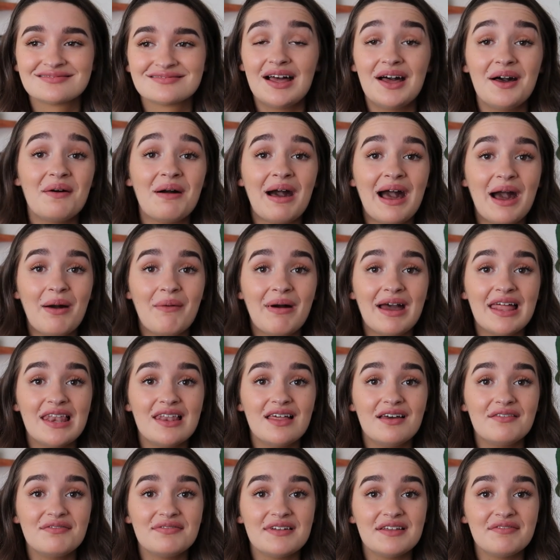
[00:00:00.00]
Oh, how I
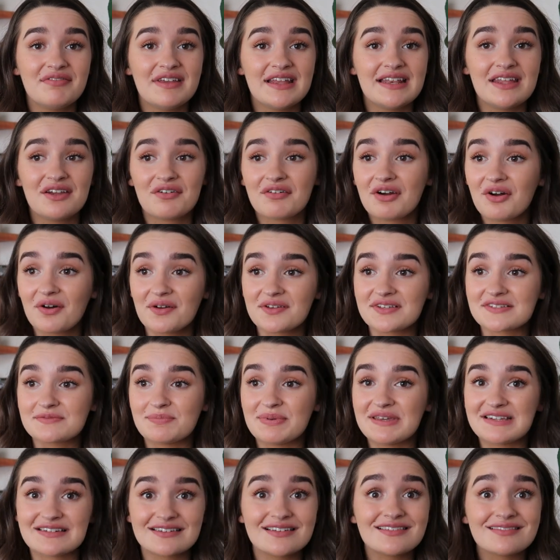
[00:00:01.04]
love living near a
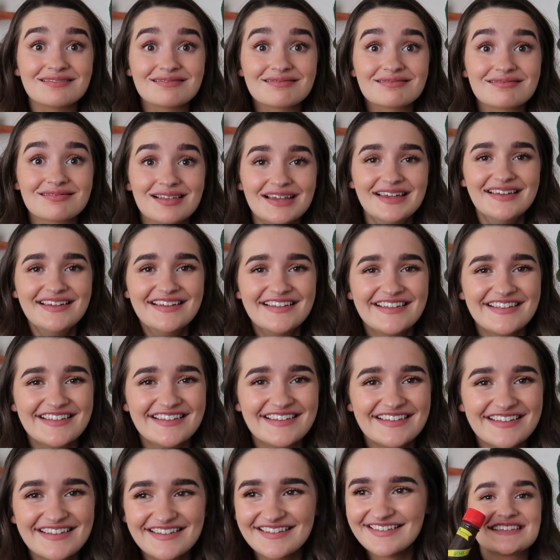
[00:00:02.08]
hospital.
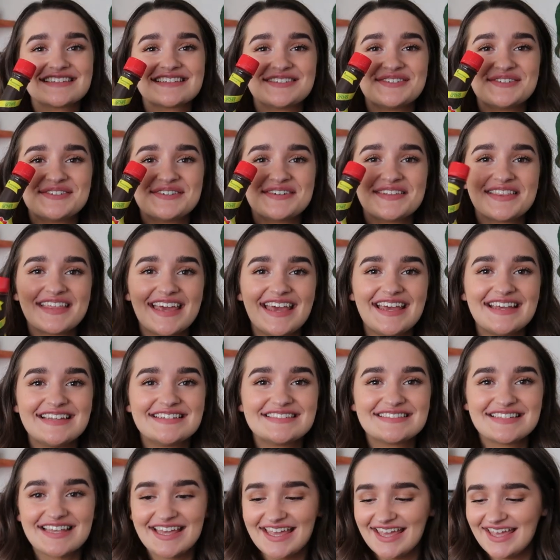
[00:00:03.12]
So
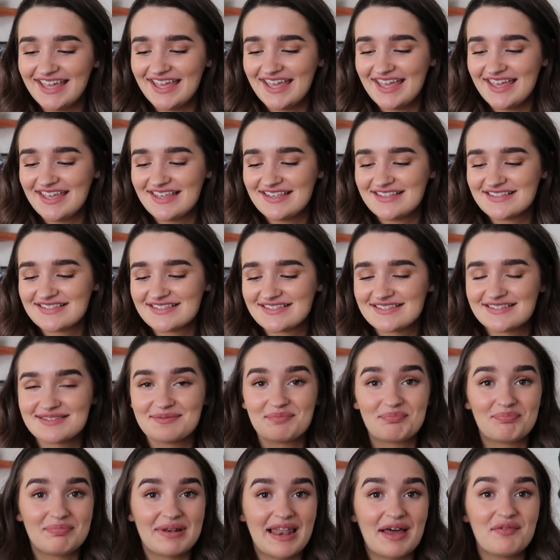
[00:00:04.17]
this is
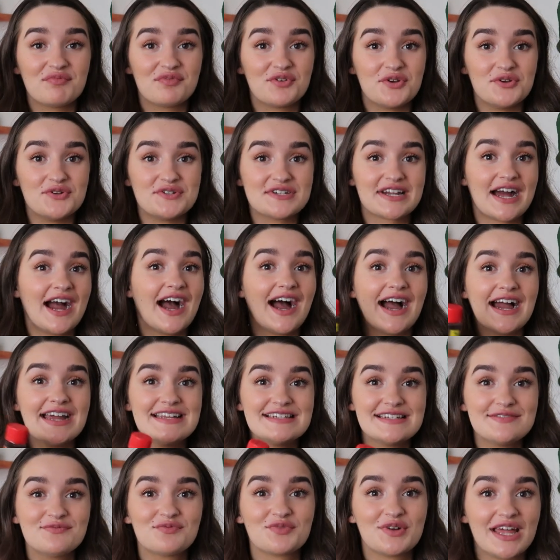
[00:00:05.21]
plant food. I
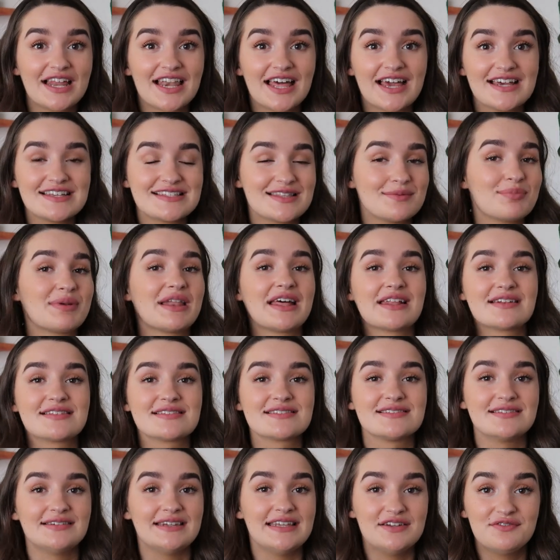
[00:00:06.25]
didn't realize that
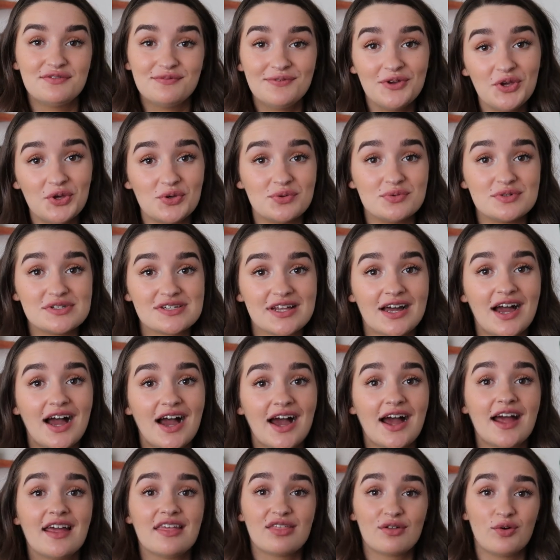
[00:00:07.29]
plants need food.
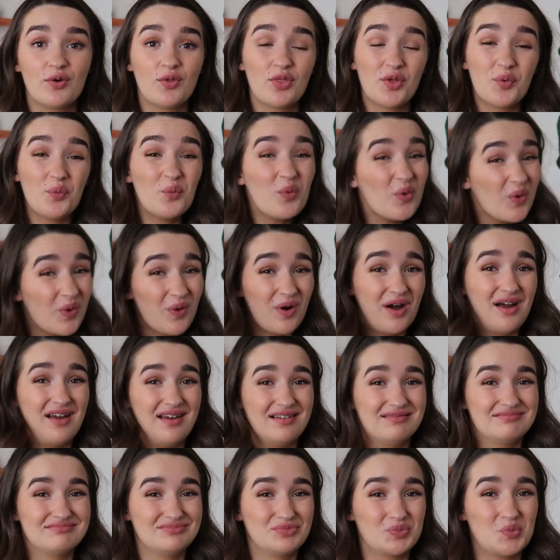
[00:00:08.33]
I thought the
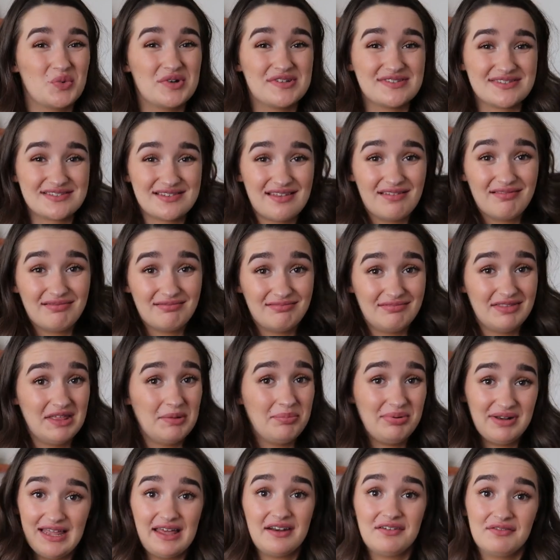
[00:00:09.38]
water was the
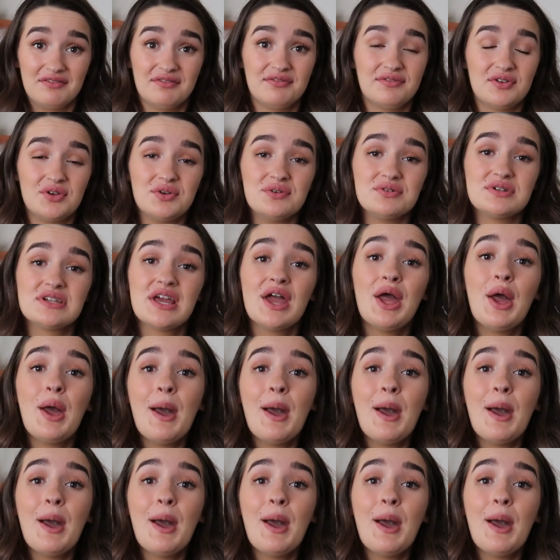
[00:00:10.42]
plant food,